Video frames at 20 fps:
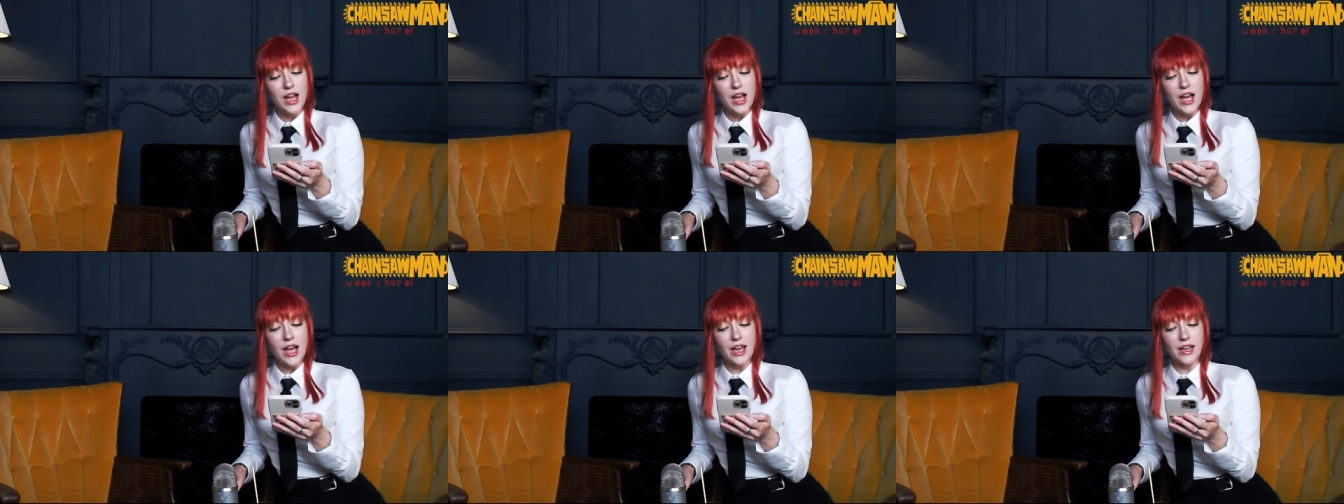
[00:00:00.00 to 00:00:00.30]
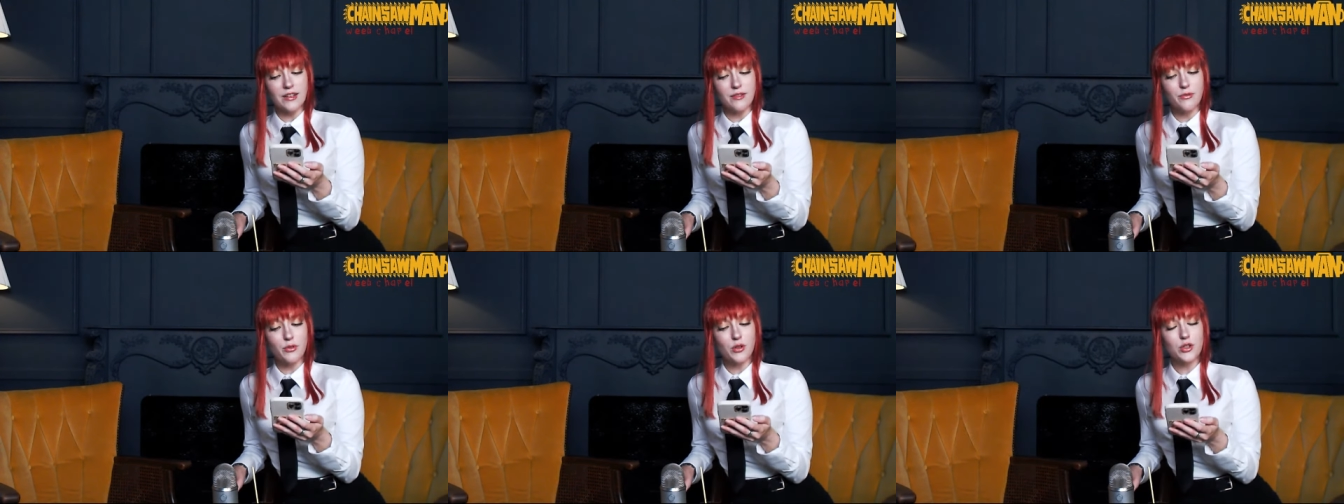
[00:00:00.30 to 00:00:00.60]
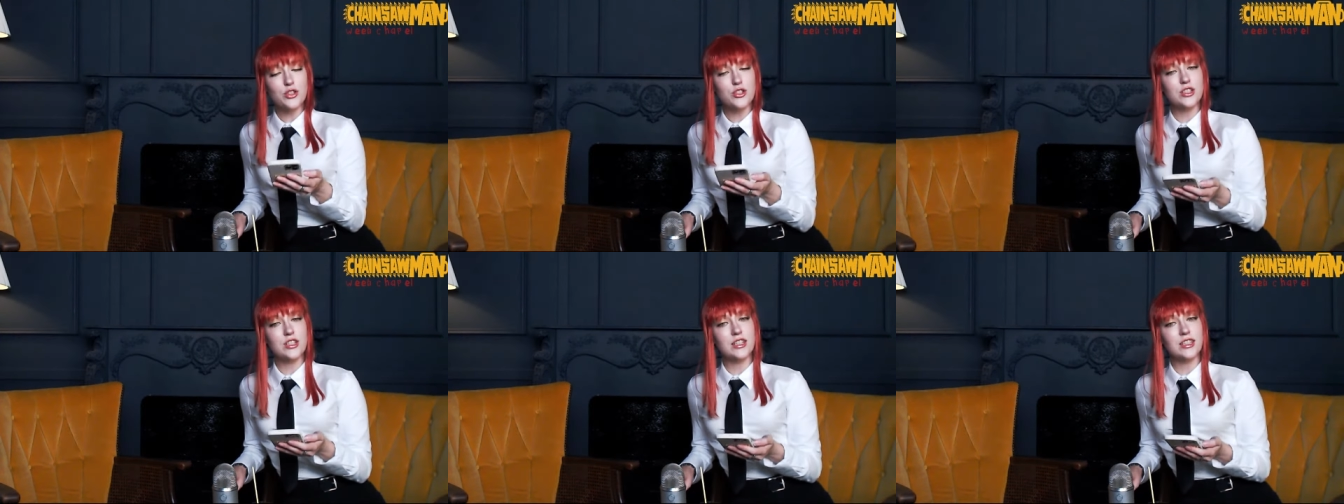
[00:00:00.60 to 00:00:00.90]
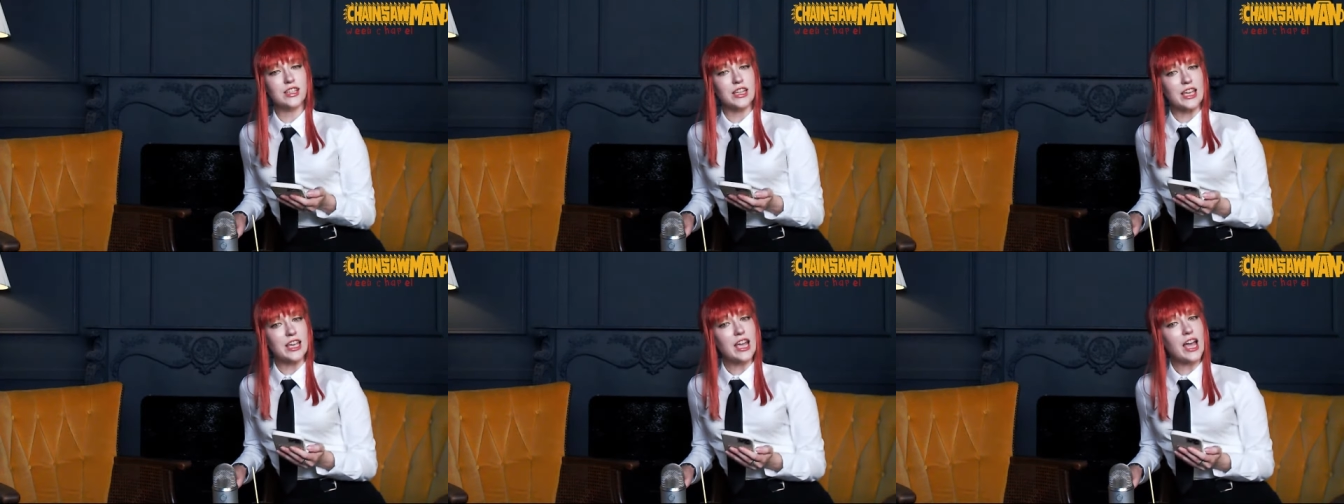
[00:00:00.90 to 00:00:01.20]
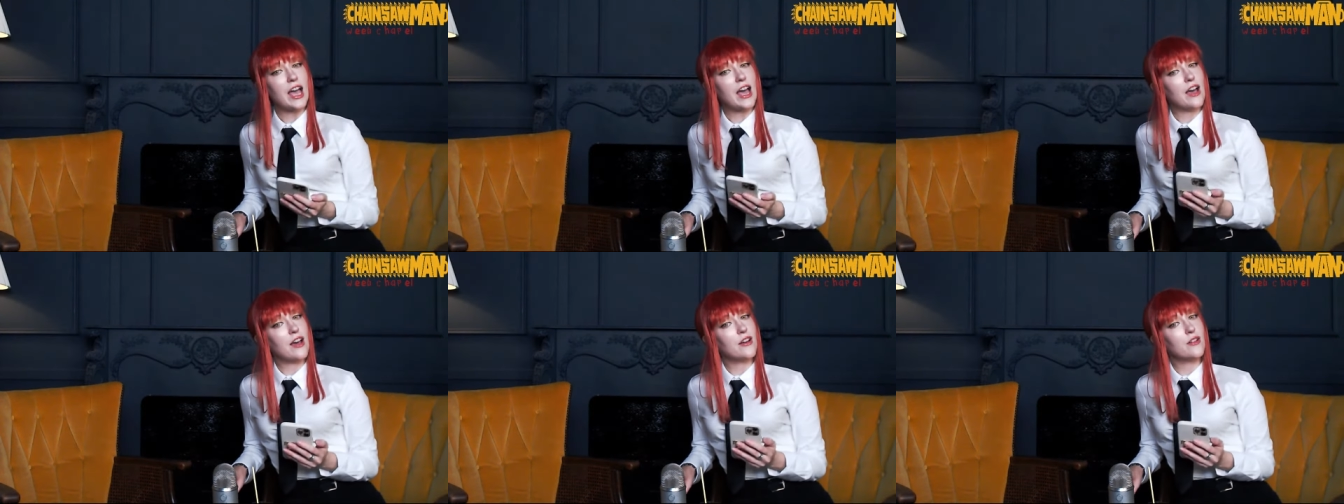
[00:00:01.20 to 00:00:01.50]
I unfortunately
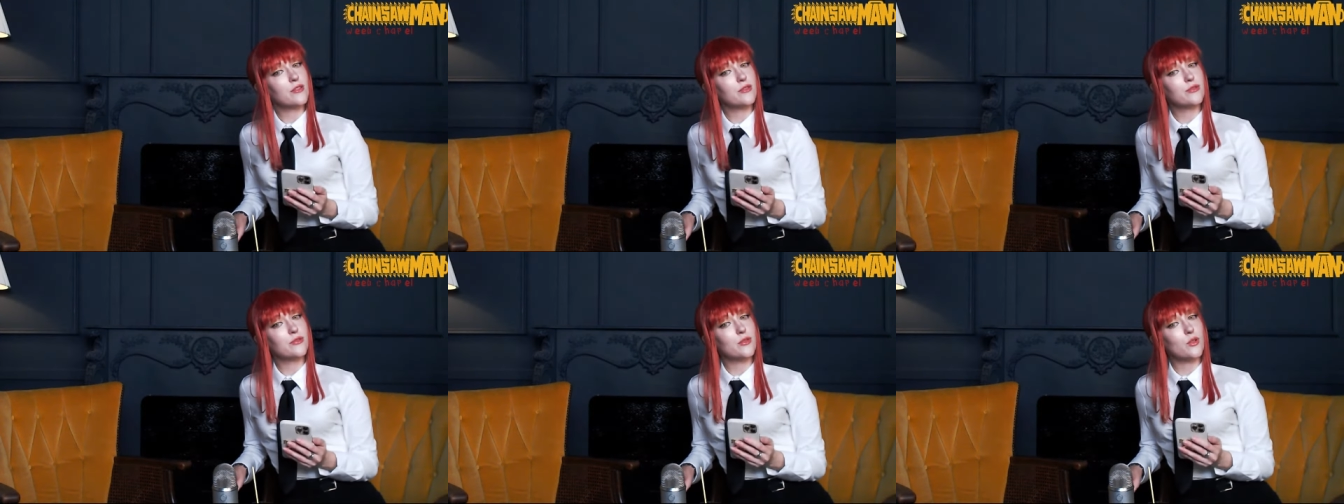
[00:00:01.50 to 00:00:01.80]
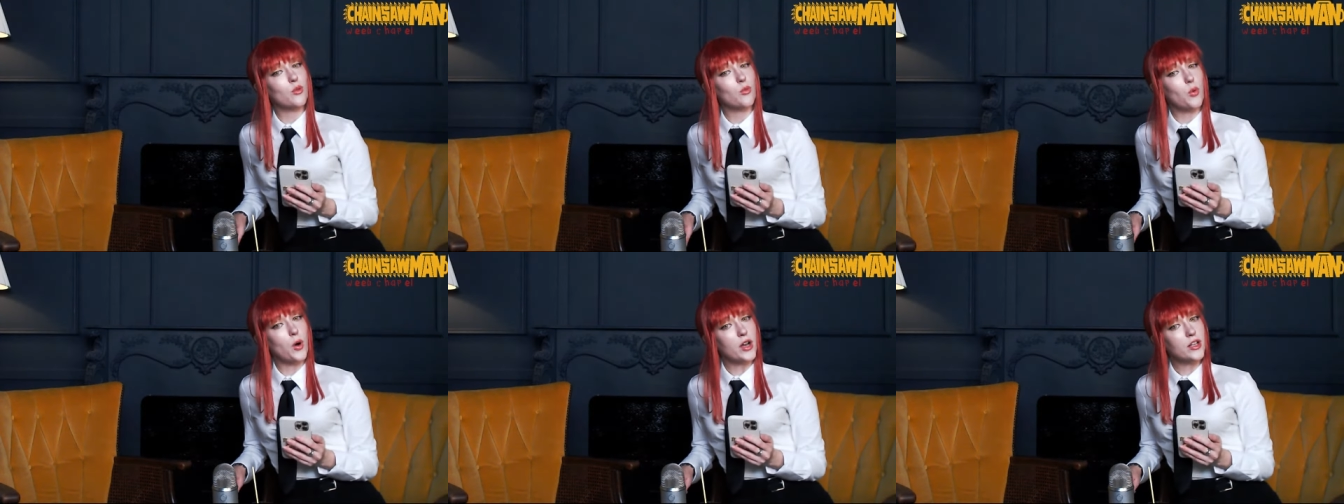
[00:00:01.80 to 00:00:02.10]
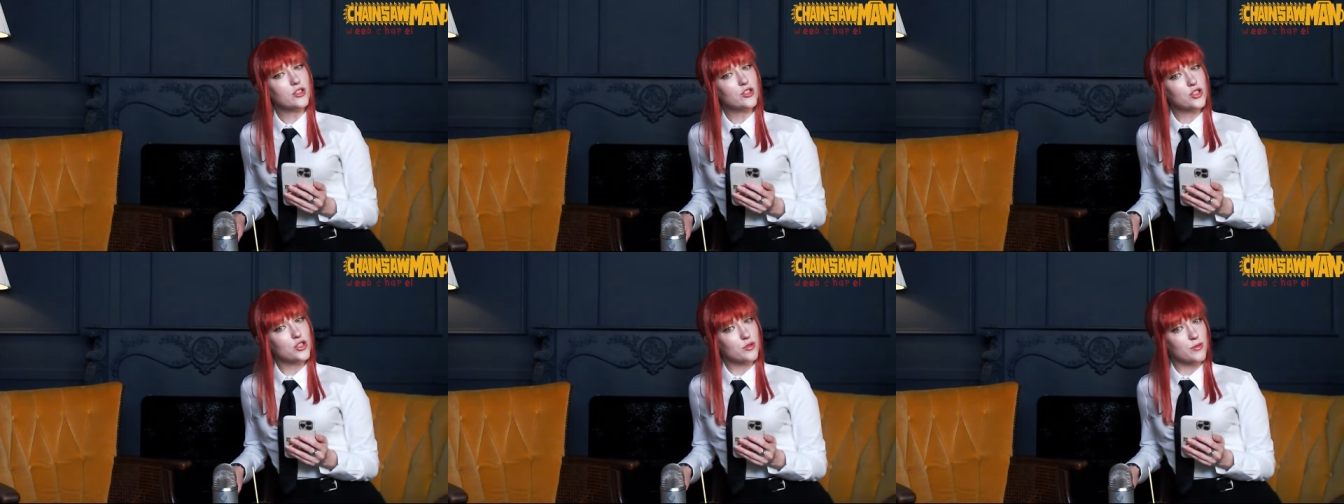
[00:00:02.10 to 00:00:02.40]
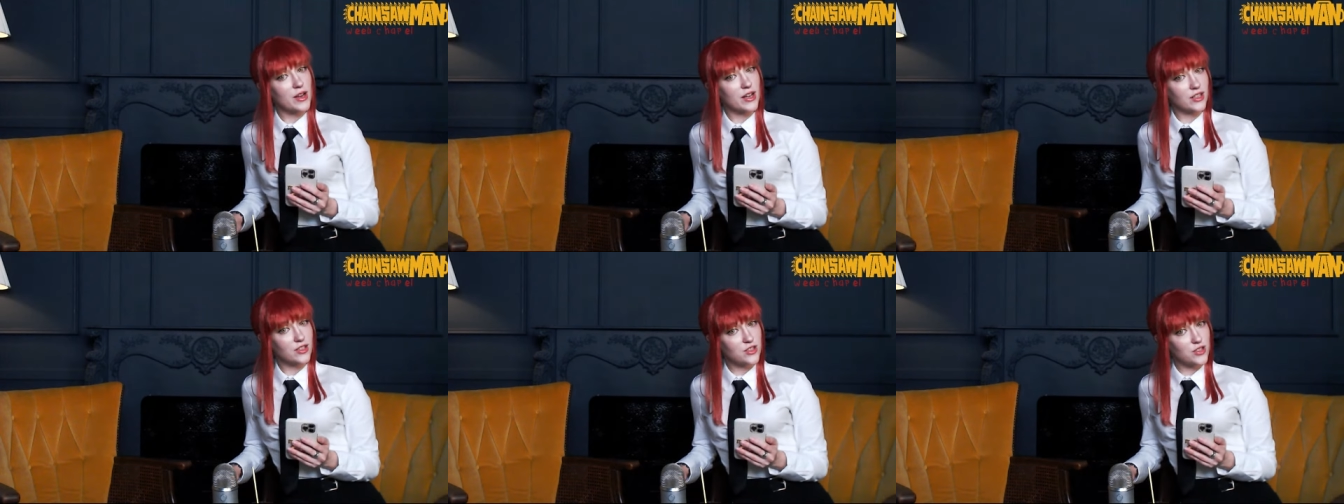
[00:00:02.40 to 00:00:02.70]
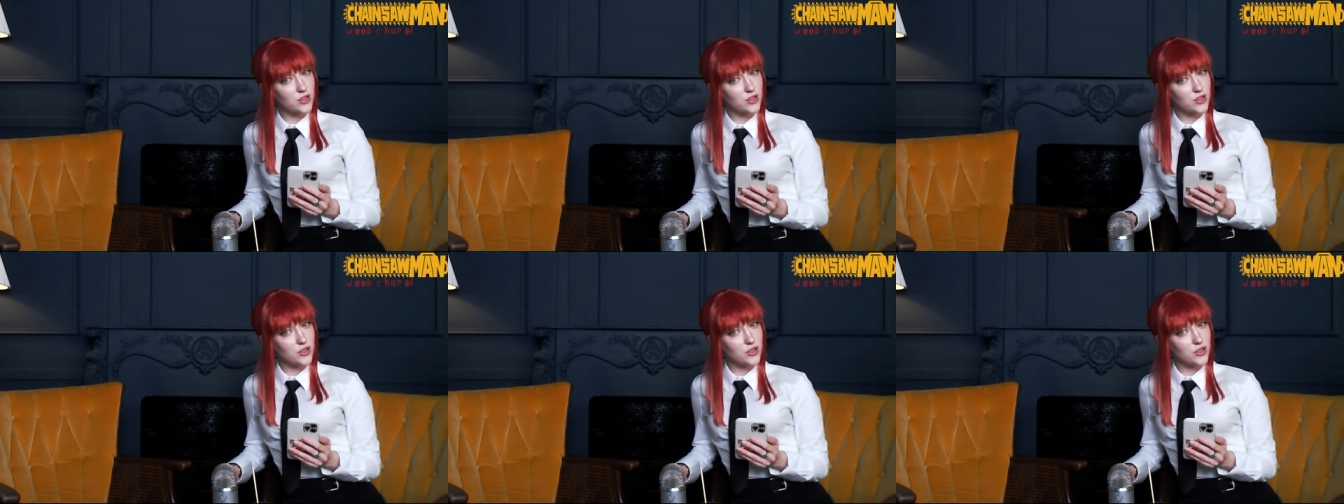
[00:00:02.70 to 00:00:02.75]
have watched Shrek